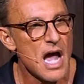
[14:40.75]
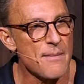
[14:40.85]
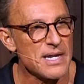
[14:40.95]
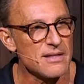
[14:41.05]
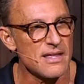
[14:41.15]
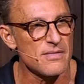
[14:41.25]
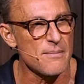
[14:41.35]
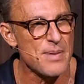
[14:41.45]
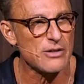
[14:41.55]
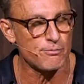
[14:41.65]
I mean, the, the
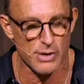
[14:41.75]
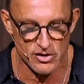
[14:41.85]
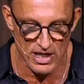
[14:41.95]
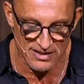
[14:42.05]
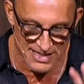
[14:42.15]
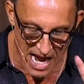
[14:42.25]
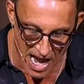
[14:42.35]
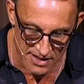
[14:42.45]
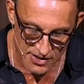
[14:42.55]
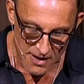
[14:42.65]
best preaching is
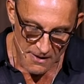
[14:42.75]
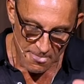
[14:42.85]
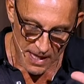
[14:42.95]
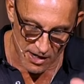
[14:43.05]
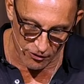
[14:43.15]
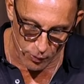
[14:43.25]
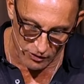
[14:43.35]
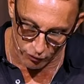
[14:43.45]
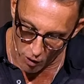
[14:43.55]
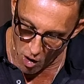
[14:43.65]
not here's
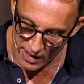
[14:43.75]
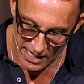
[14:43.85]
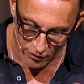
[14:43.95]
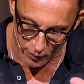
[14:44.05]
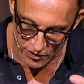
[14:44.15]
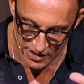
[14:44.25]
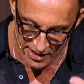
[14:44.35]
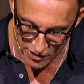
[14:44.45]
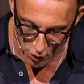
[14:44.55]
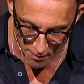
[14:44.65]
what's wrong and here's what you
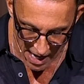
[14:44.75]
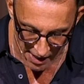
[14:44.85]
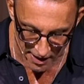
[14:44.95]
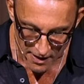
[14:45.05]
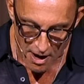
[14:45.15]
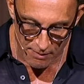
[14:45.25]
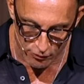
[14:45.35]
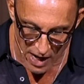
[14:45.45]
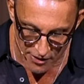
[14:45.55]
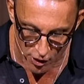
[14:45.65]
need to do about it, but
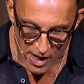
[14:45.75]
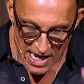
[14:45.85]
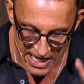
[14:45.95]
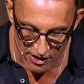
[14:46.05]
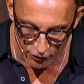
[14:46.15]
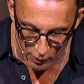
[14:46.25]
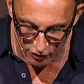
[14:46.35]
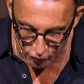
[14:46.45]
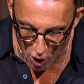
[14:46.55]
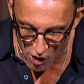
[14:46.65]
rather here's
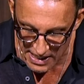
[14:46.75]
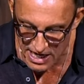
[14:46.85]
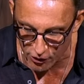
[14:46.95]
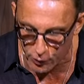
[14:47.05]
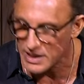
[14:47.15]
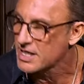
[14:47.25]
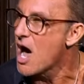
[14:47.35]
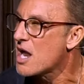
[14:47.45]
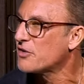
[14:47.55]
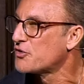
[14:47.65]
what's wrong and here's what
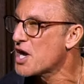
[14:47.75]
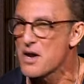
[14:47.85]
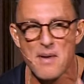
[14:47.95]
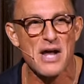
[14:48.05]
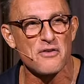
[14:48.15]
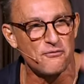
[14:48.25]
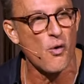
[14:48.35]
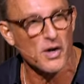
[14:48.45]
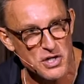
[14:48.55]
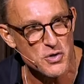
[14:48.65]
God has done about it
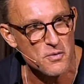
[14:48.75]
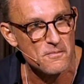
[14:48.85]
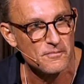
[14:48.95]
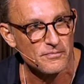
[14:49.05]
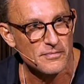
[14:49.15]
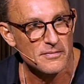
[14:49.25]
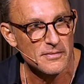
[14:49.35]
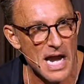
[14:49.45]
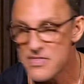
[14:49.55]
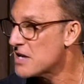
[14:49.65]
for you
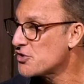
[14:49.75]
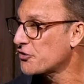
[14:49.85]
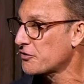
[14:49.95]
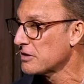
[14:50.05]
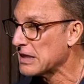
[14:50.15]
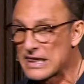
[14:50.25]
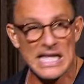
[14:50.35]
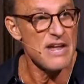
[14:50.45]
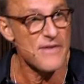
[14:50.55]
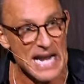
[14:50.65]
and then just
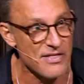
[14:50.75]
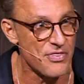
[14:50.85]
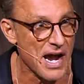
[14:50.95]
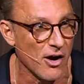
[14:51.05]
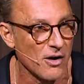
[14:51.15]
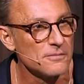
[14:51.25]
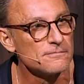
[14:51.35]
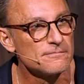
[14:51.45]
leaving it there.